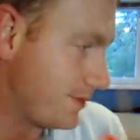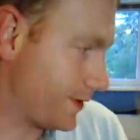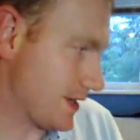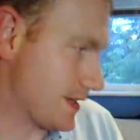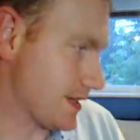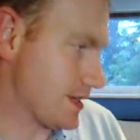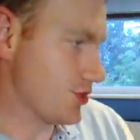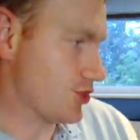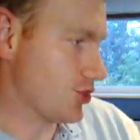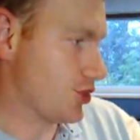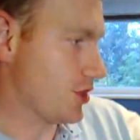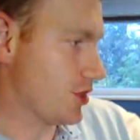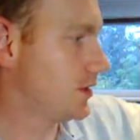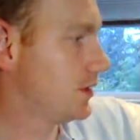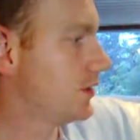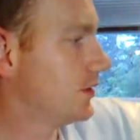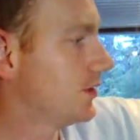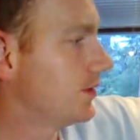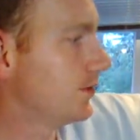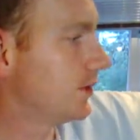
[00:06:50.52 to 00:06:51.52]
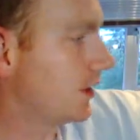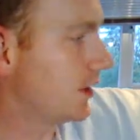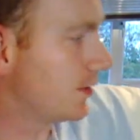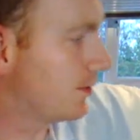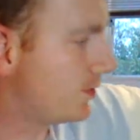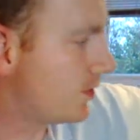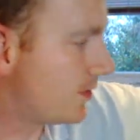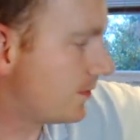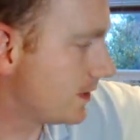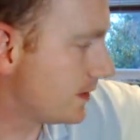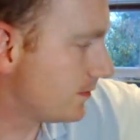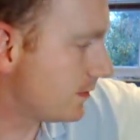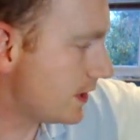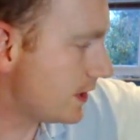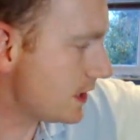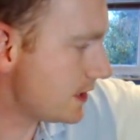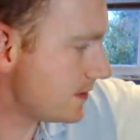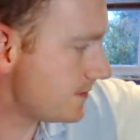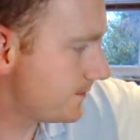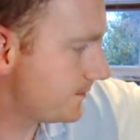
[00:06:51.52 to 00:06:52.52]
Rampage. We're going to pop him
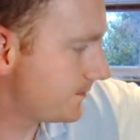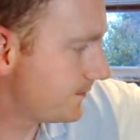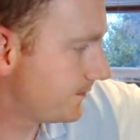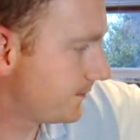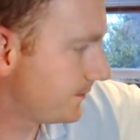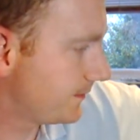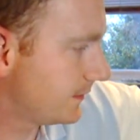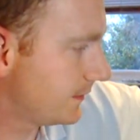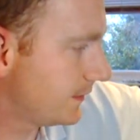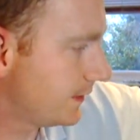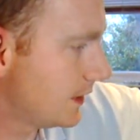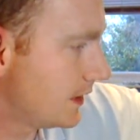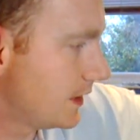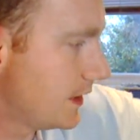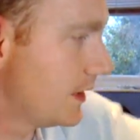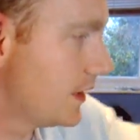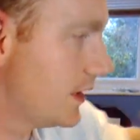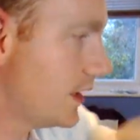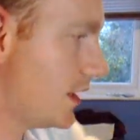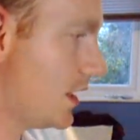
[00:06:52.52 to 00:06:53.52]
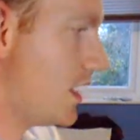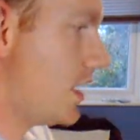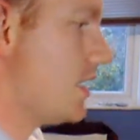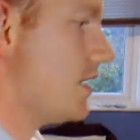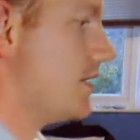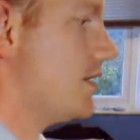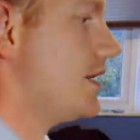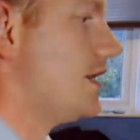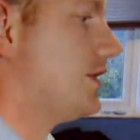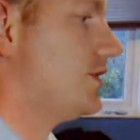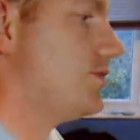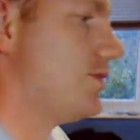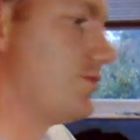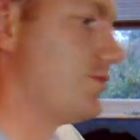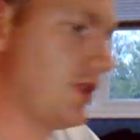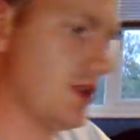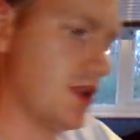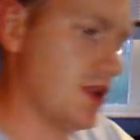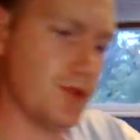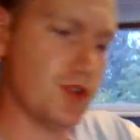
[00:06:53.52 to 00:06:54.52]
there. The next
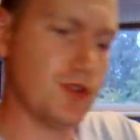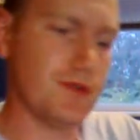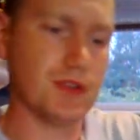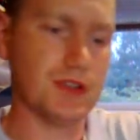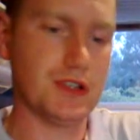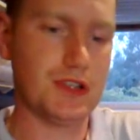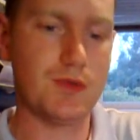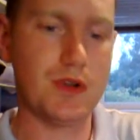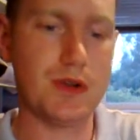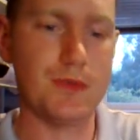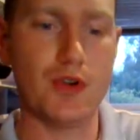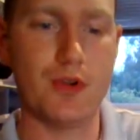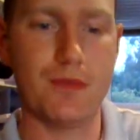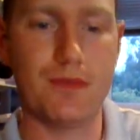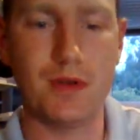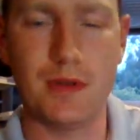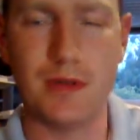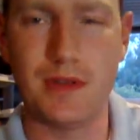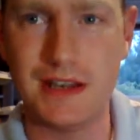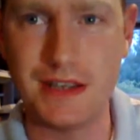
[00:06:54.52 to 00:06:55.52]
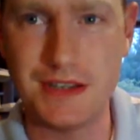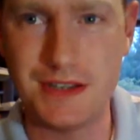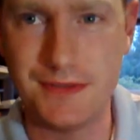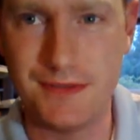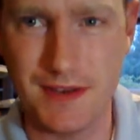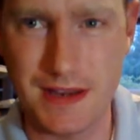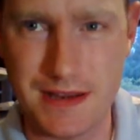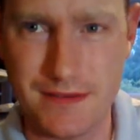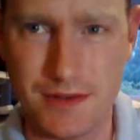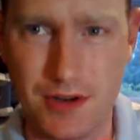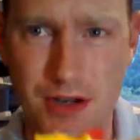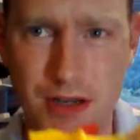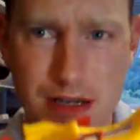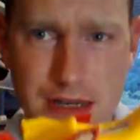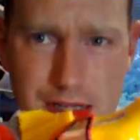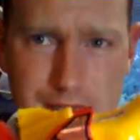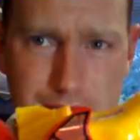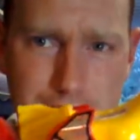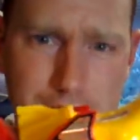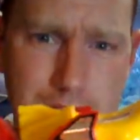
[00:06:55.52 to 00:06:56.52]
one we're going to move on to, one of my probably the least favourite,
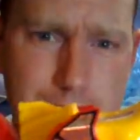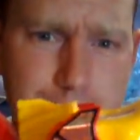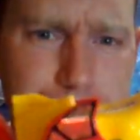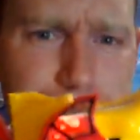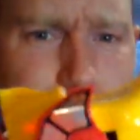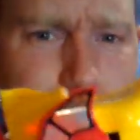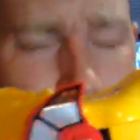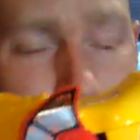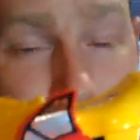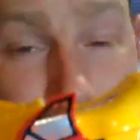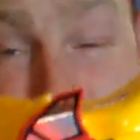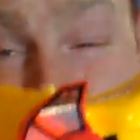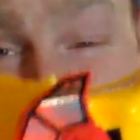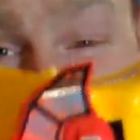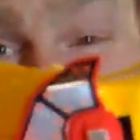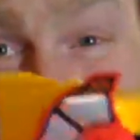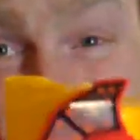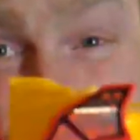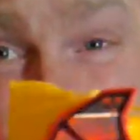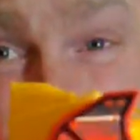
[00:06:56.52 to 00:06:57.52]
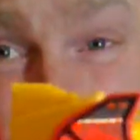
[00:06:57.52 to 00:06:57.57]
is of course